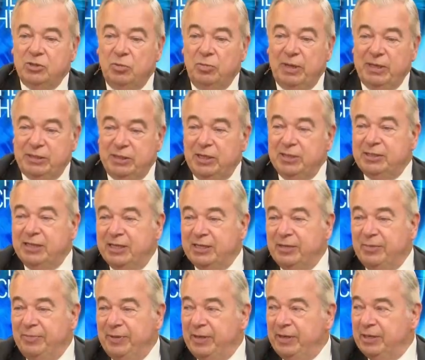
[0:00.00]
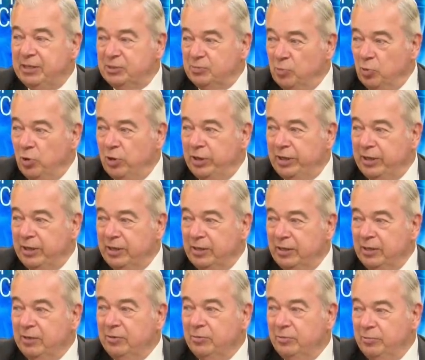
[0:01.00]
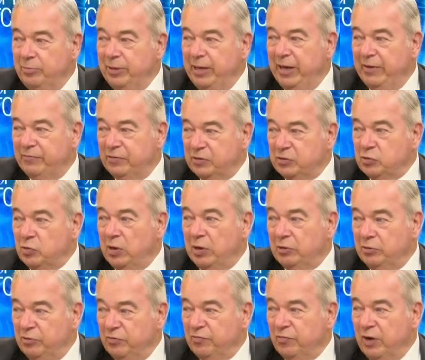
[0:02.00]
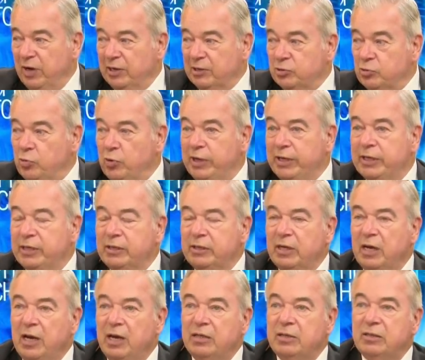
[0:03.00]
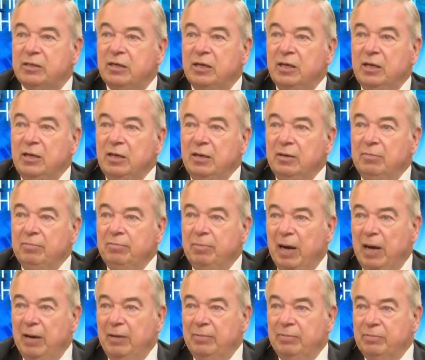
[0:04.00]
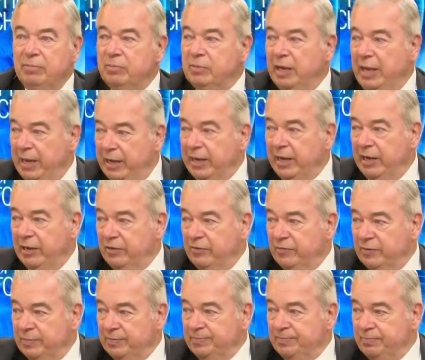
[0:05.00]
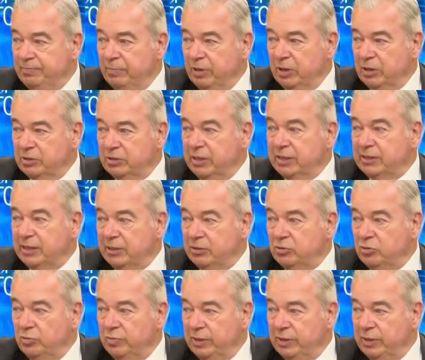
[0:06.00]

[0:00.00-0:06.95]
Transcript: so my son said to me this morning, we have to swallow the frogs. We cannot bomb the heck out of them because they sent two